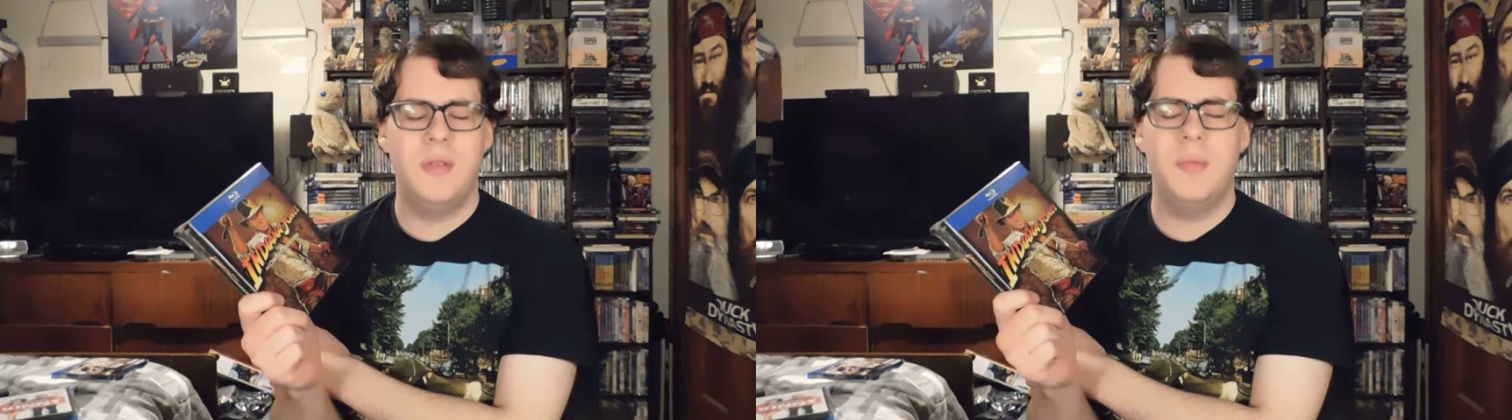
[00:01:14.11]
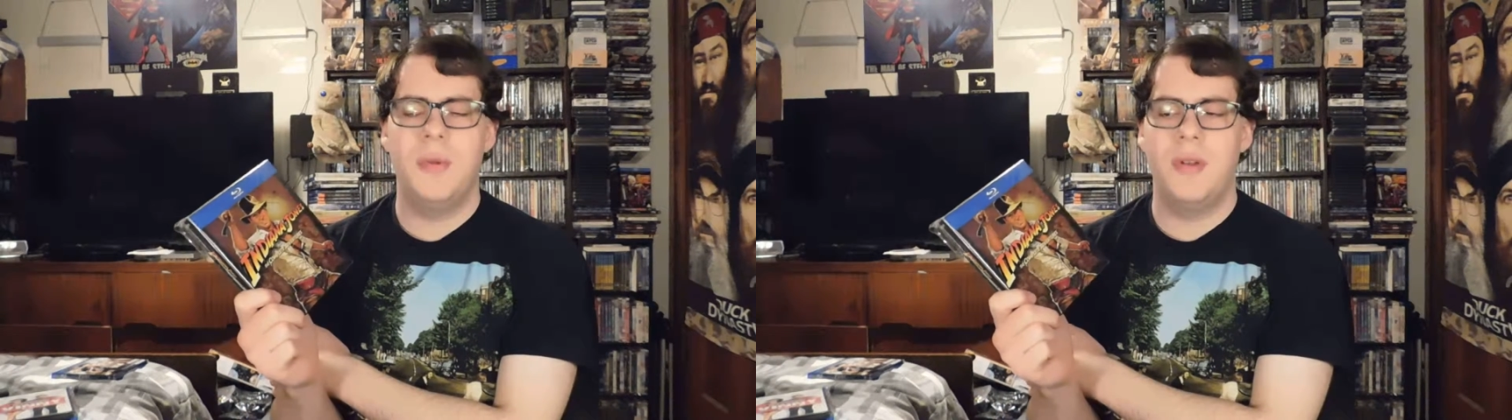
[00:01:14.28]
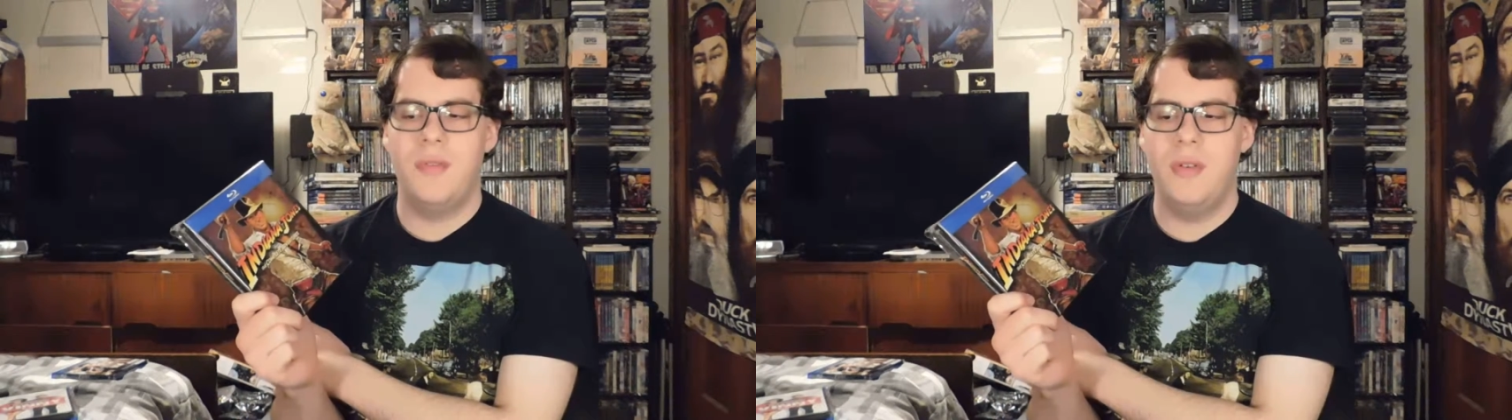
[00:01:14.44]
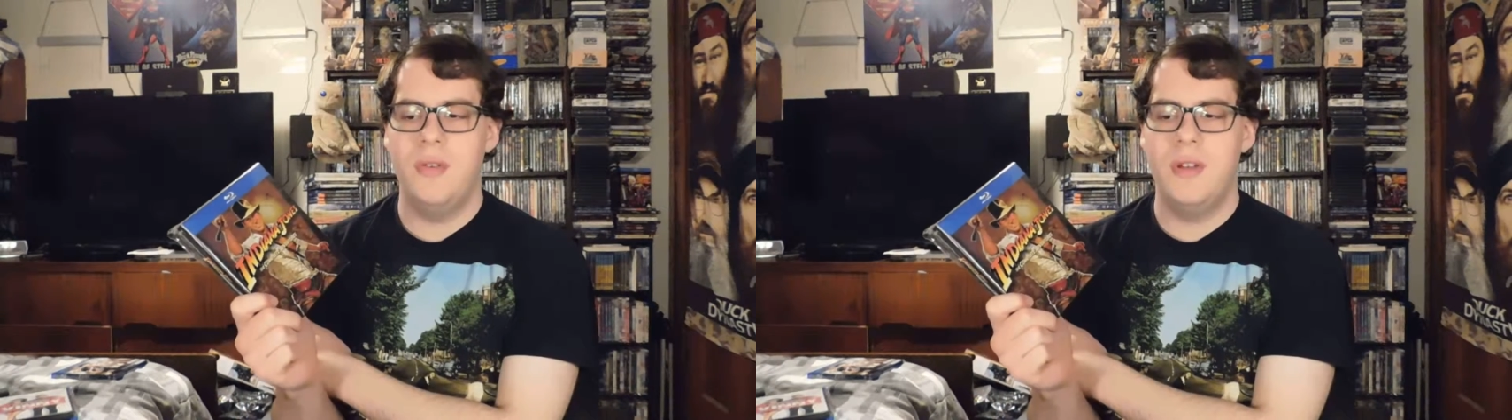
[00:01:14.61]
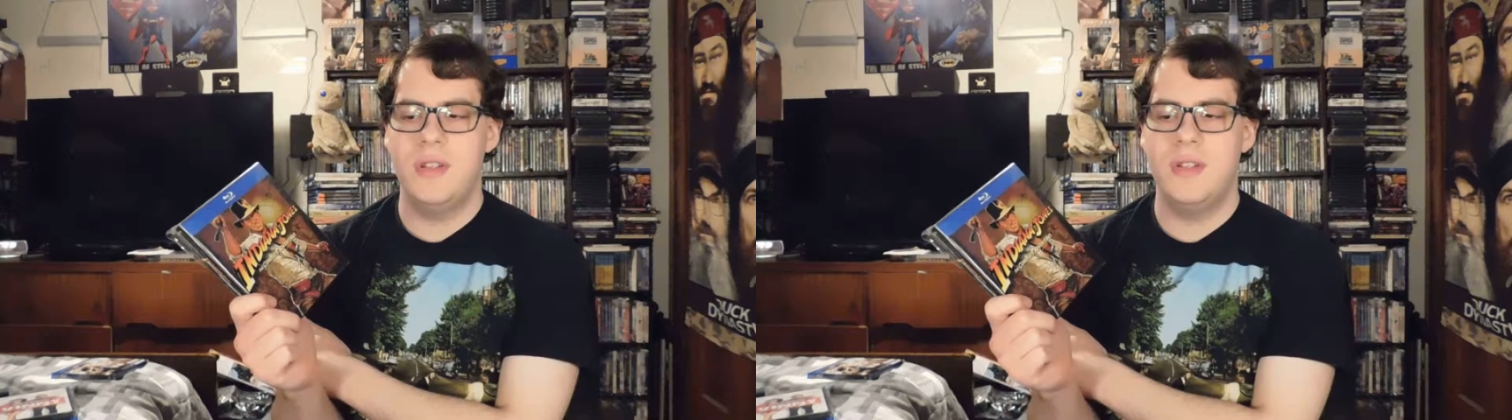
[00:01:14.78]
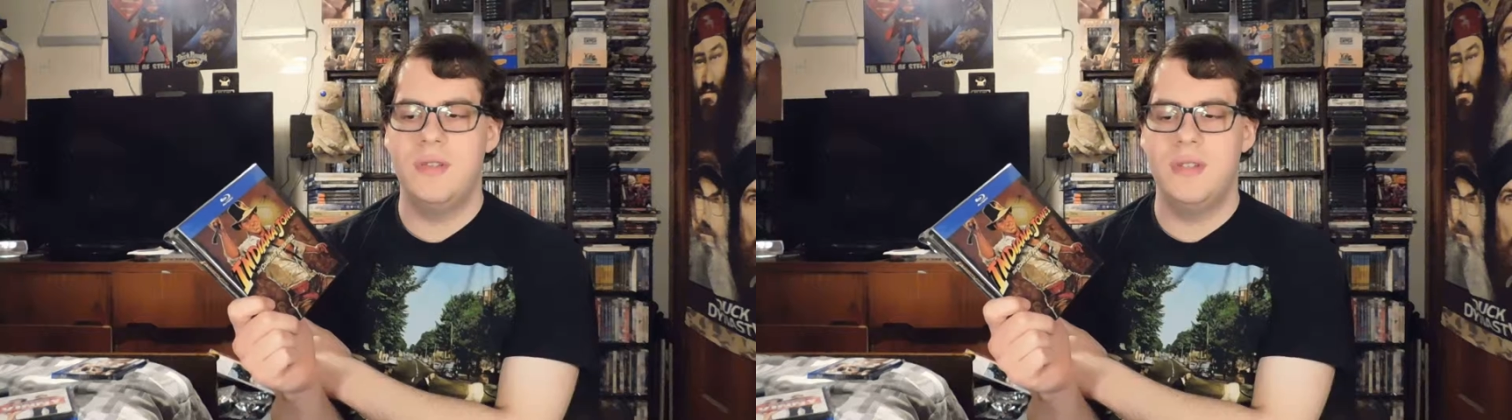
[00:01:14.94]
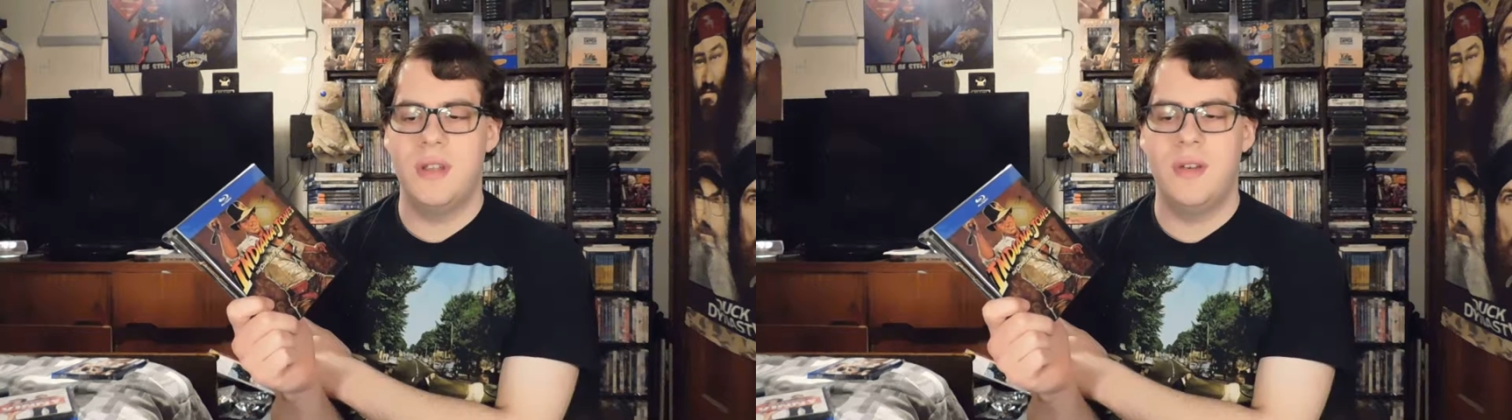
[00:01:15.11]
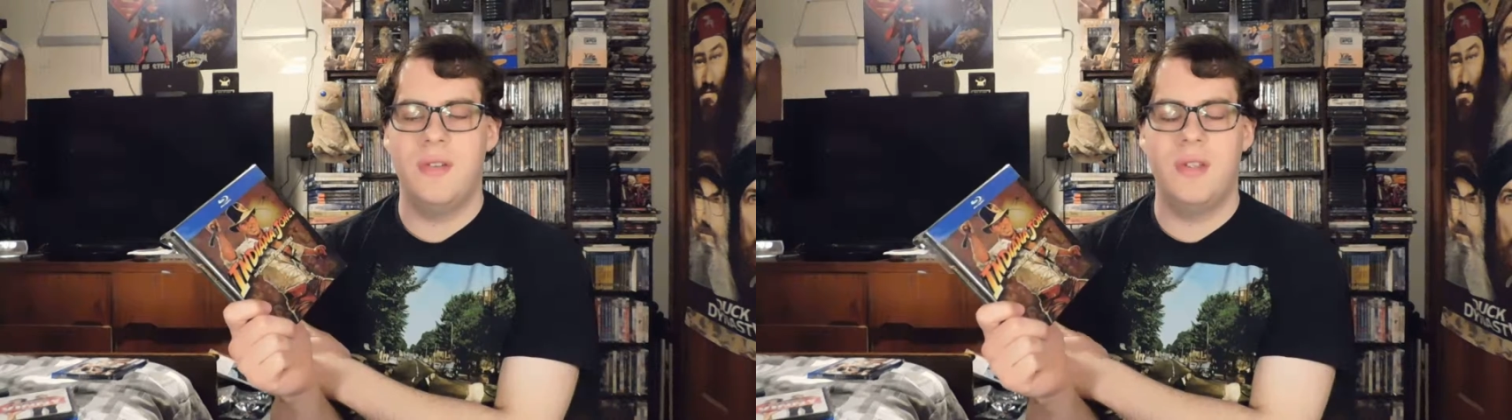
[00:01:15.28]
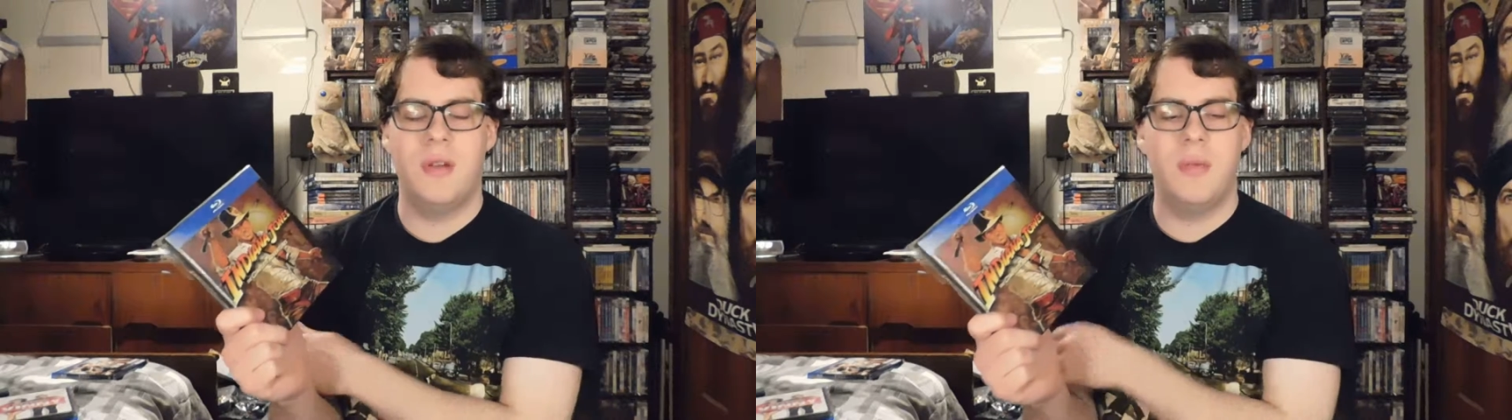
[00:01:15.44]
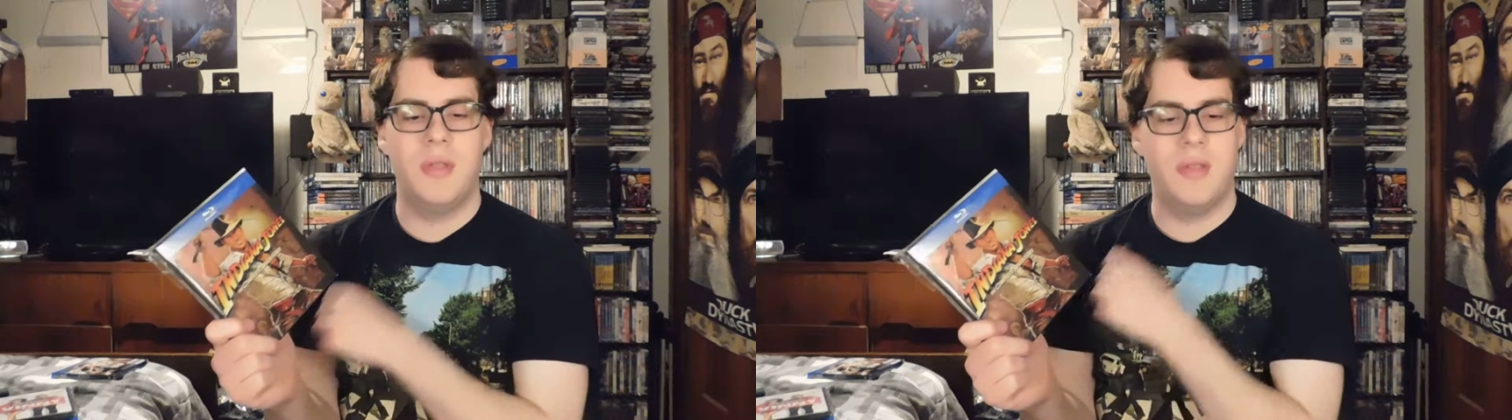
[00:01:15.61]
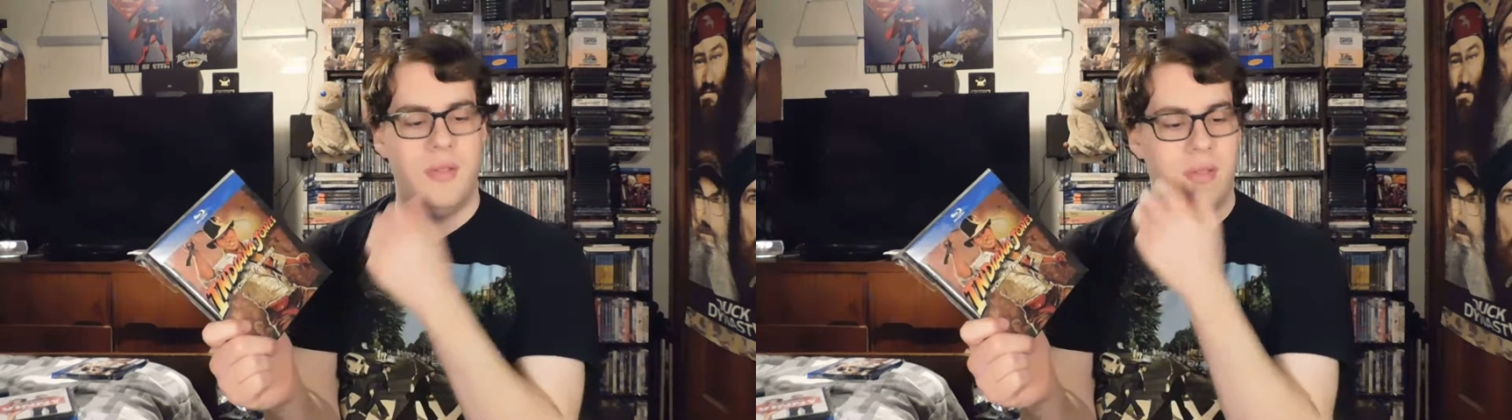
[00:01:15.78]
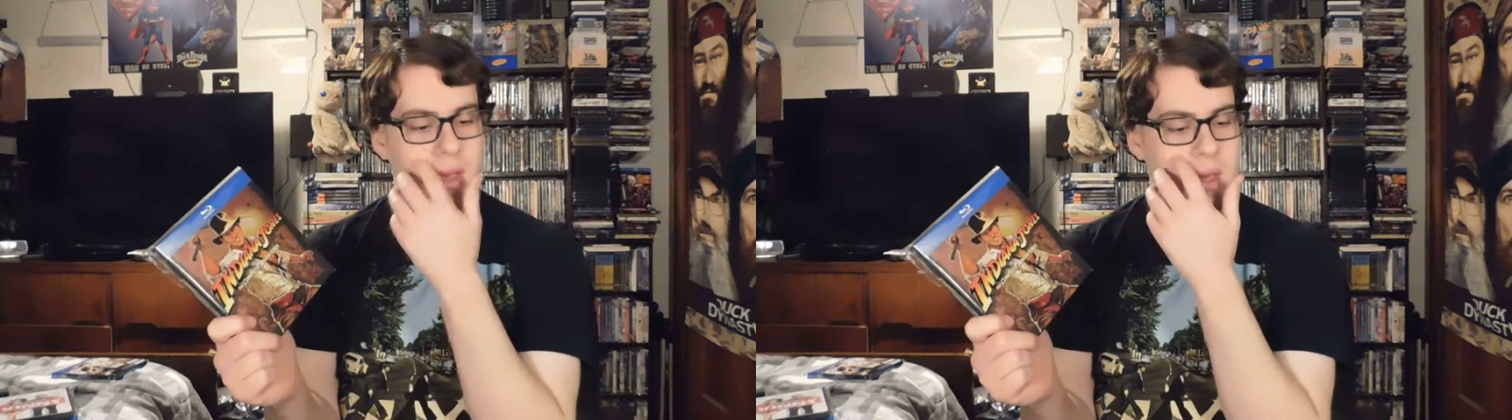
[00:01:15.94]
been a few issues here and there
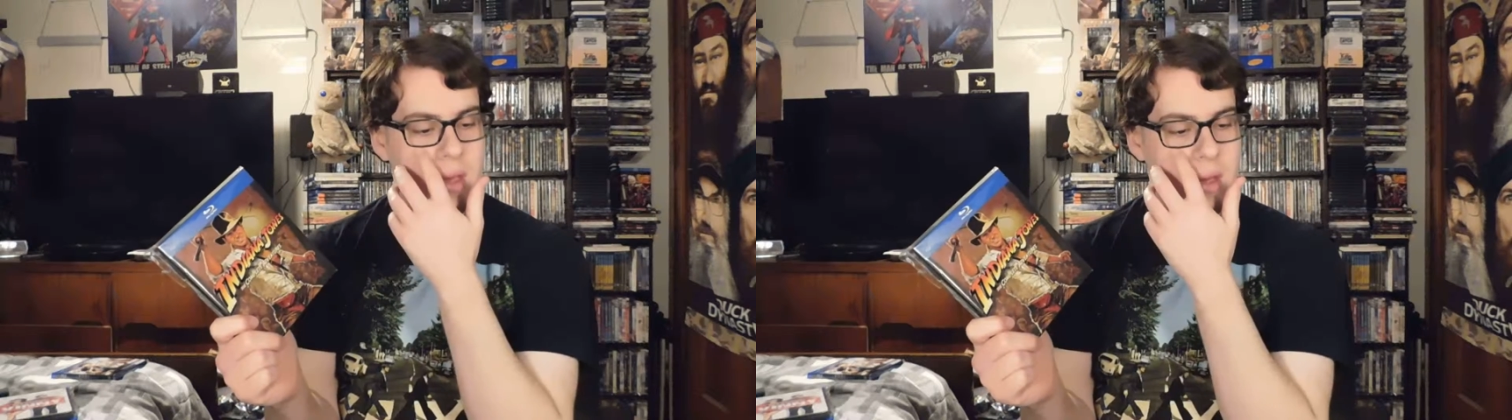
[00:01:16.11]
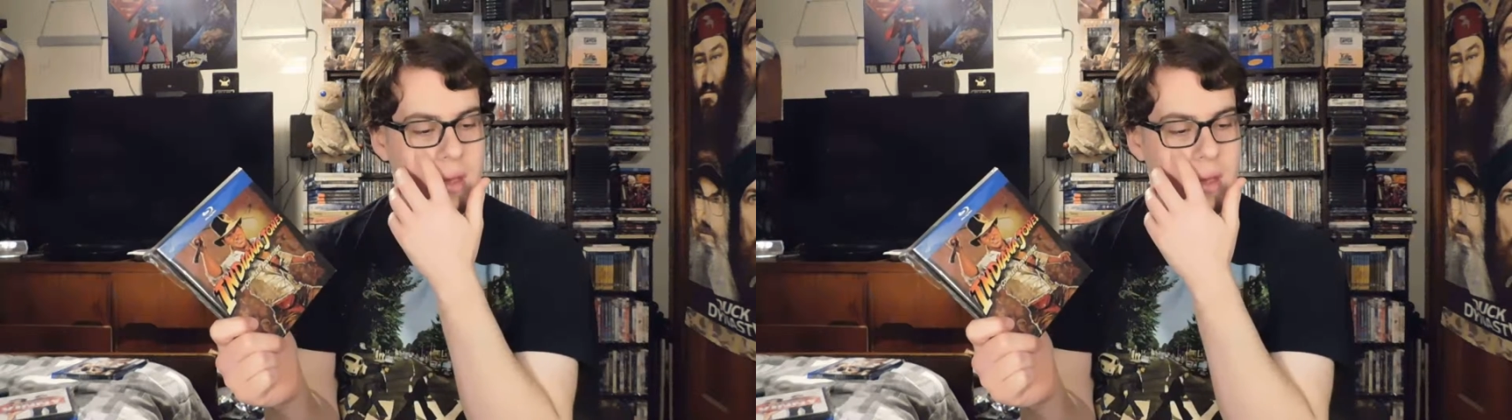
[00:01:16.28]
within the